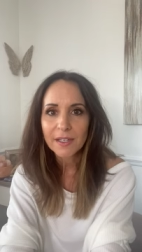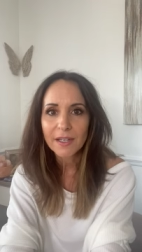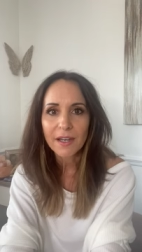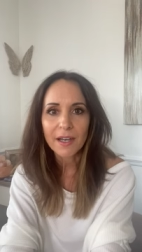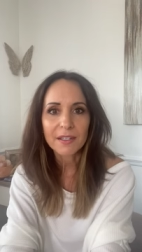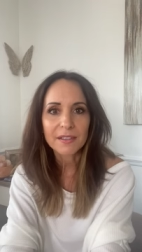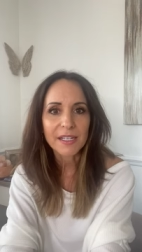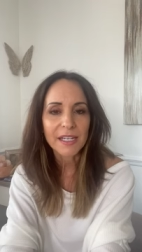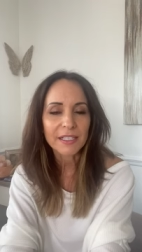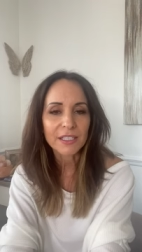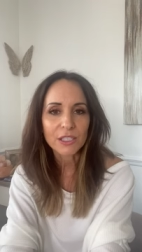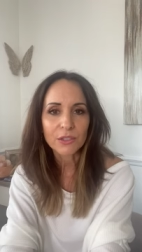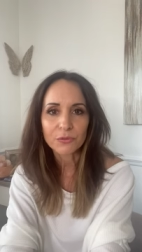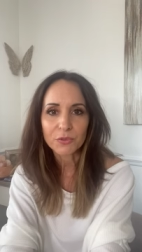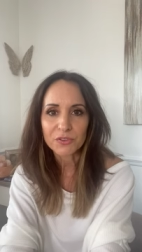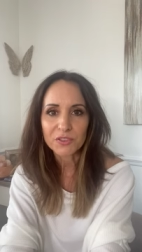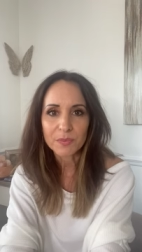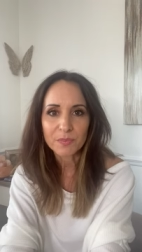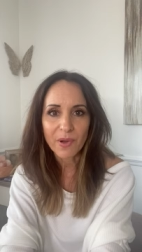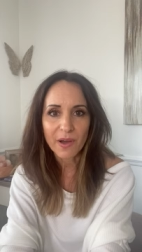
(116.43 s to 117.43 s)
a negative
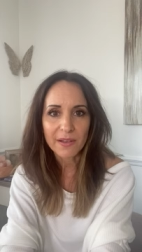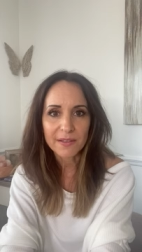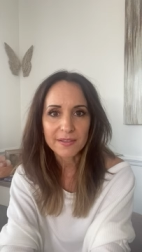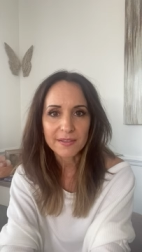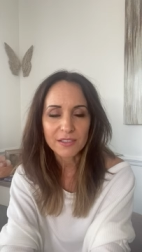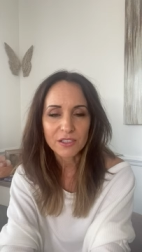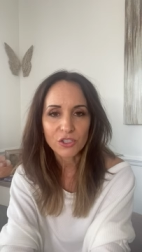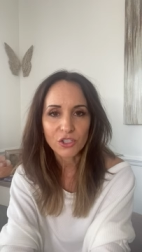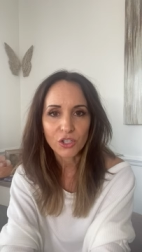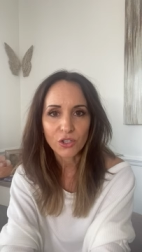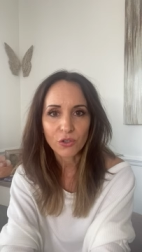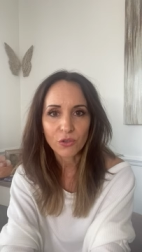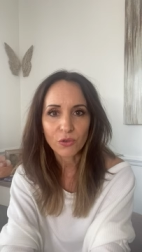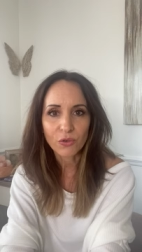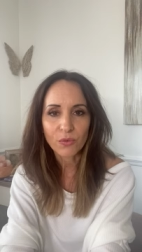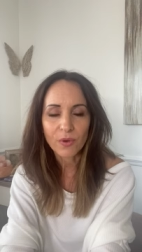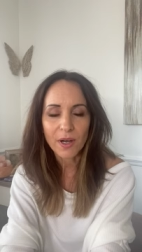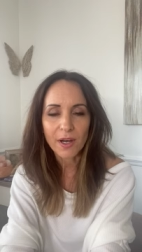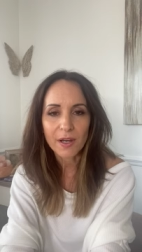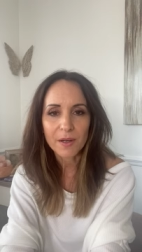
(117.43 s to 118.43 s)
response in
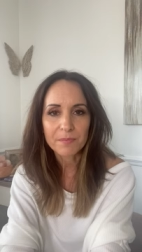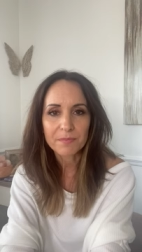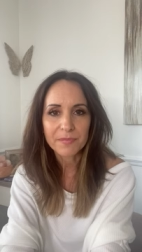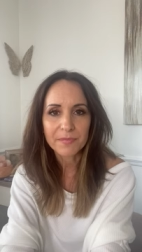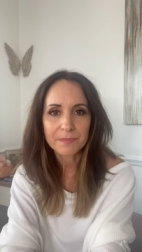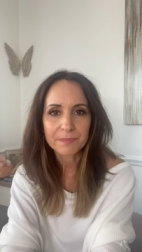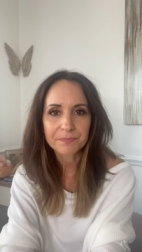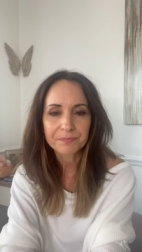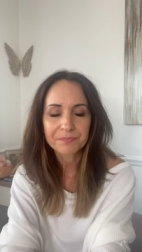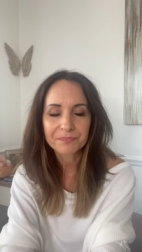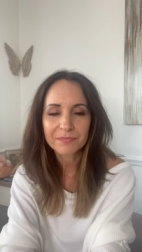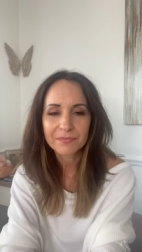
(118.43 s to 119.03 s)
you, um,